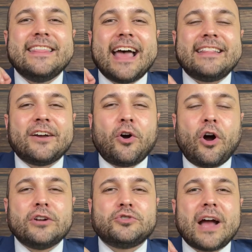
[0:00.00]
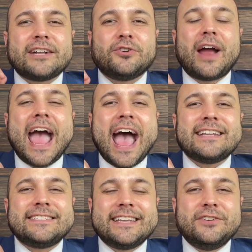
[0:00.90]
that the contractor
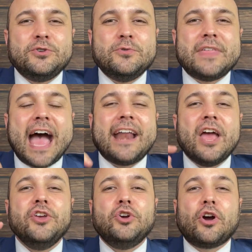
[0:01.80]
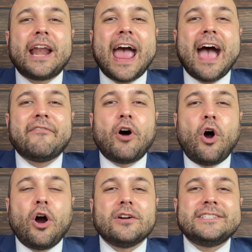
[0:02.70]
has to do that, you're going to have a
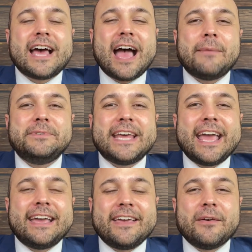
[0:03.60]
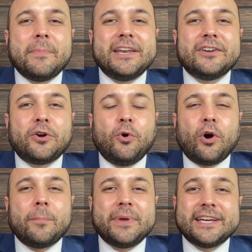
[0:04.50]
hard time taking them into
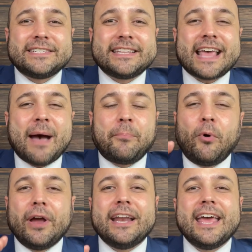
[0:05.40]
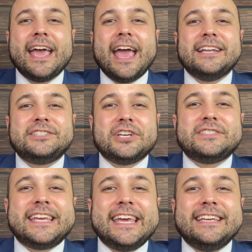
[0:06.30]
court, because at that point, it's
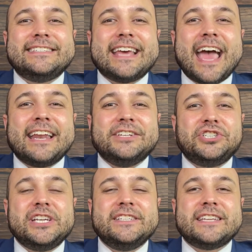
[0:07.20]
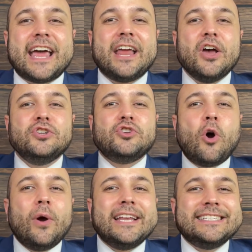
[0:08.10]
just he said, she said.
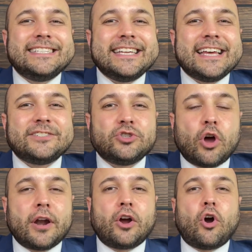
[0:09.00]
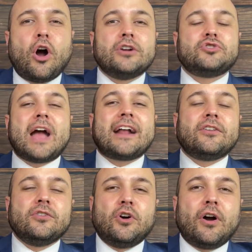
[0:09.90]
So insist on a
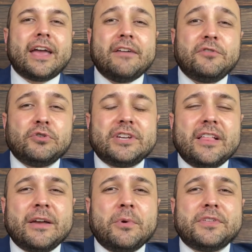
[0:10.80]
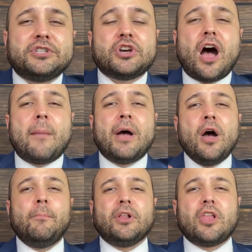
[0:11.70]
contract. Look, if you're dealing with a job
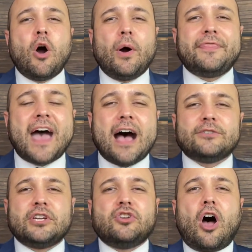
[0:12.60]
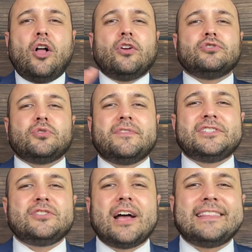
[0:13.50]
below $1,000 or if
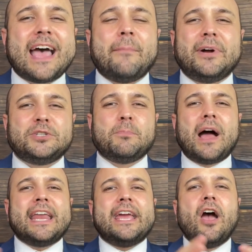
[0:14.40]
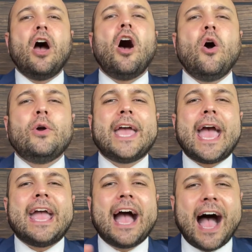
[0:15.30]
it's not that much money,
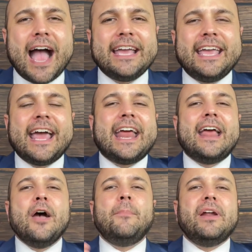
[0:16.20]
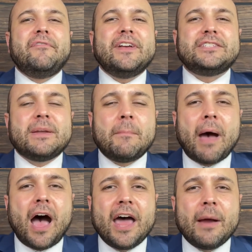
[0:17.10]
okay, I get it. But if it's an
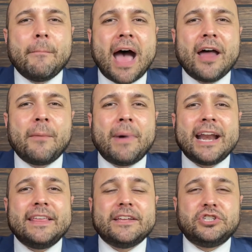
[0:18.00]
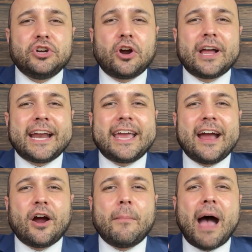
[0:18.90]
amount of money that you're going to
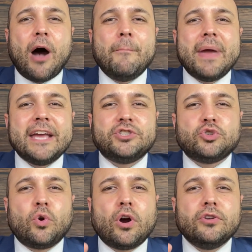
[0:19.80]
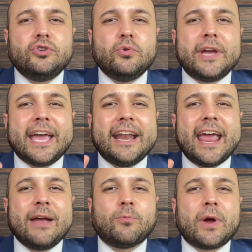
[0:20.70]
care about, make sure you get
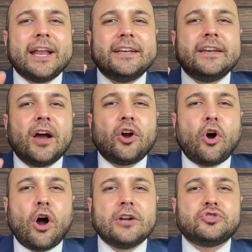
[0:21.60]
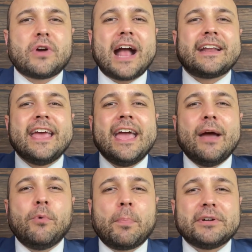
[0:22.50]
a written contract.
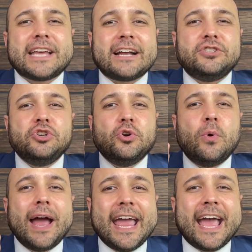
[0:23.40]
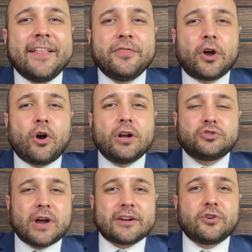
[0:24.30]
It will protect you and the
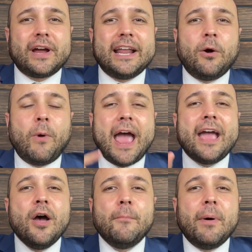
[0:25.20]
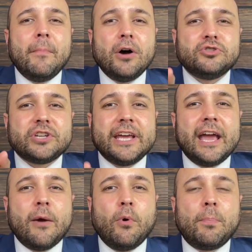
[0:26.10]
contractor in a way, but
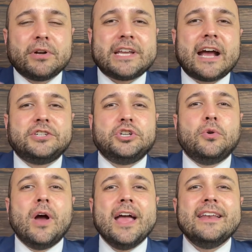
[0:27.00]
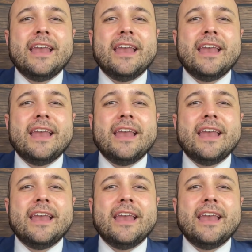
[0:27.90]
mostly it will protect you.